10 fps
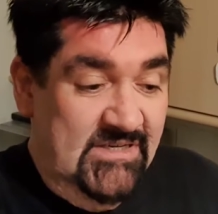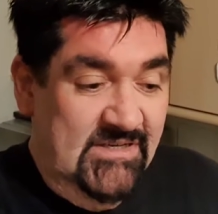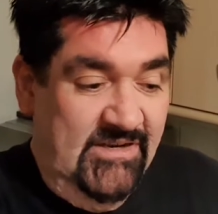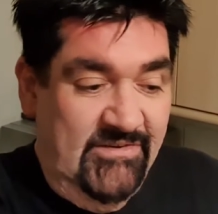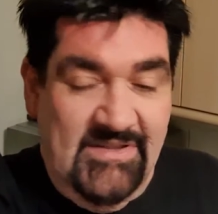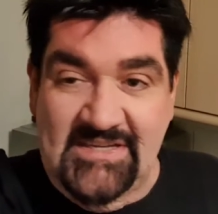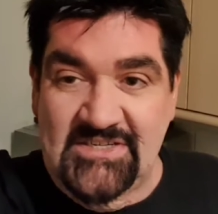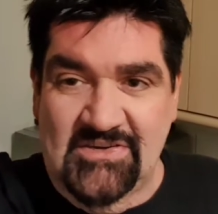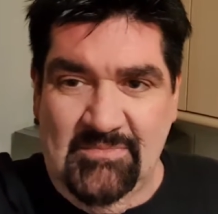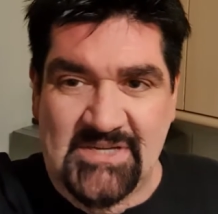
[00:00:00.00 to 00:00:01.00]
That
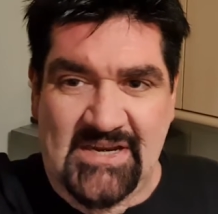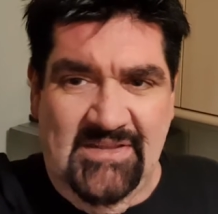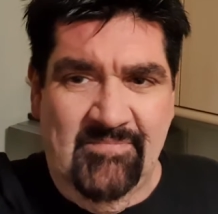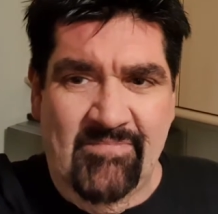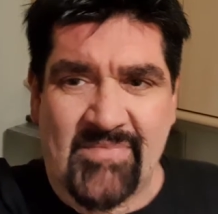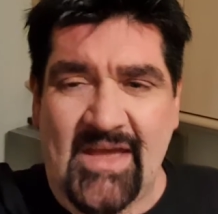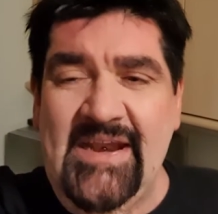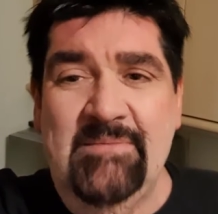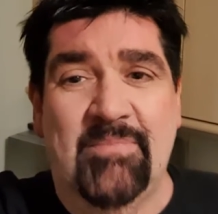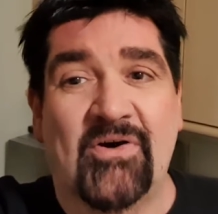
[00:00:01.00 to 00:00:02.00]
stopped any
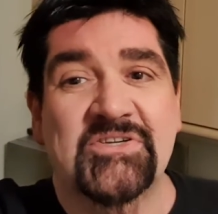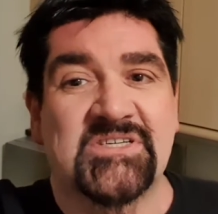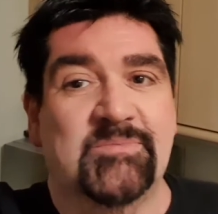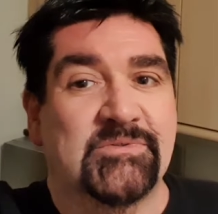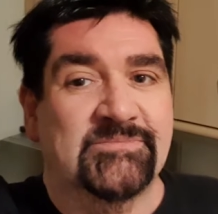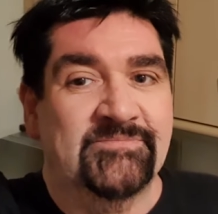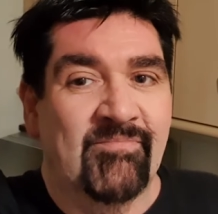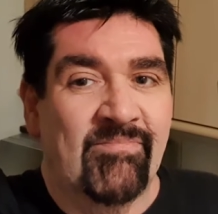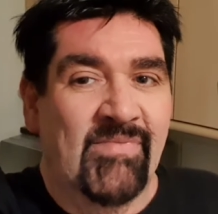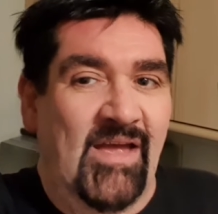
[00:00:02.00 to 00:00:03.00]
possible
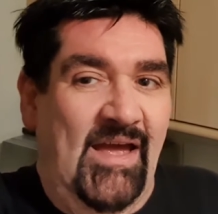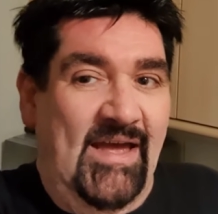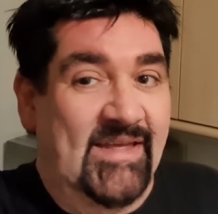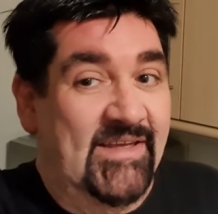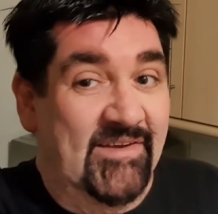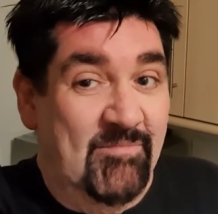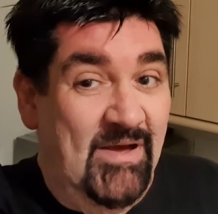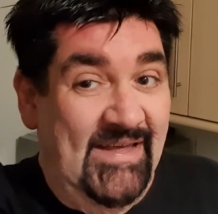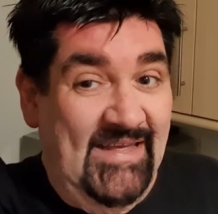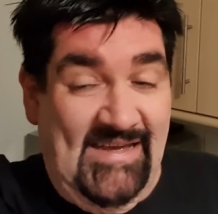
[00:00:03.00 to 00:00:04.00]
hacking of
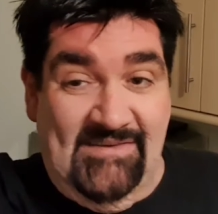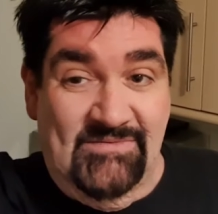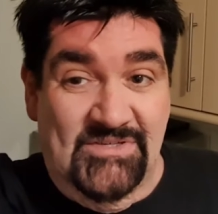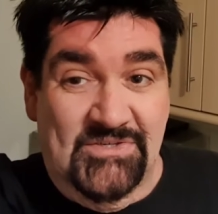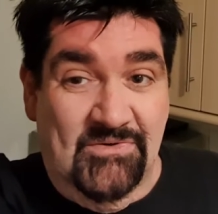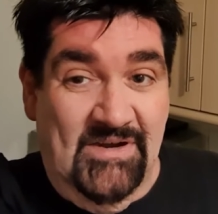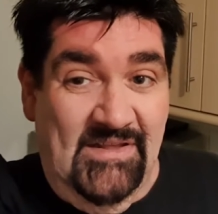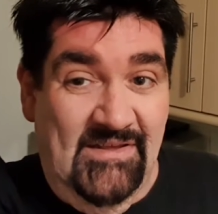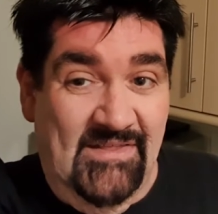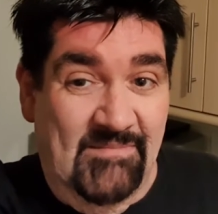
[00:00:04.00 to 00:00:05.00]
my accounts or
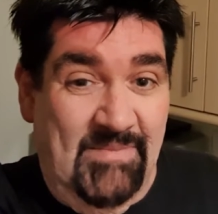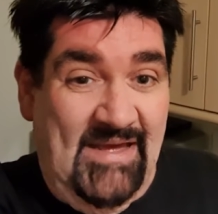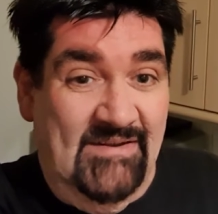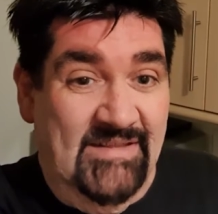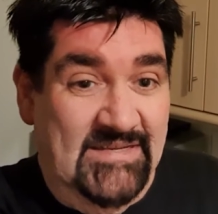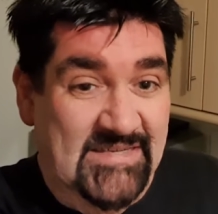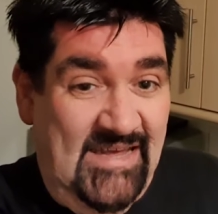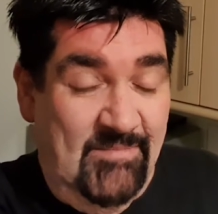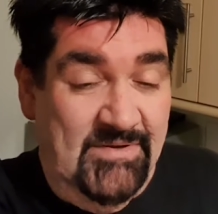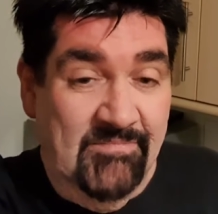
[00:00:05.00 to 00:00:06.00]
any other bad things
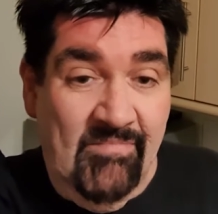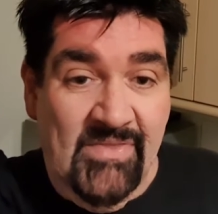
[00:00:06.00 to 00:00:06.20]
happen.